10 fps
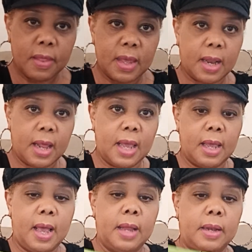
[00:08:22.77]
I
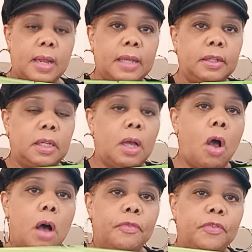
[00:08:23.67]
got like
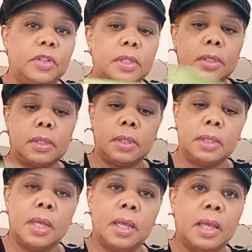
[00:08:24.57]
office
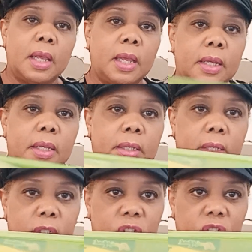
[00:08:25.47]
and
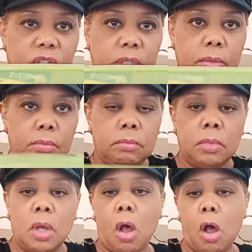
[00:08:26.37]

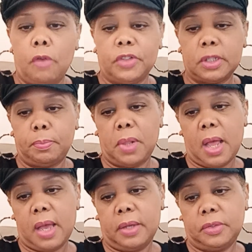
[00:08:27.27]
office
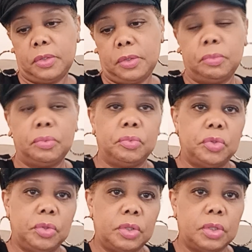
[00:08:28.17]
supplies.
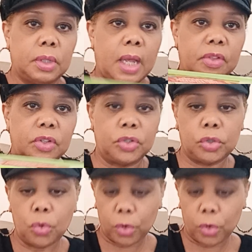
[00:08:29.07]
Got this storage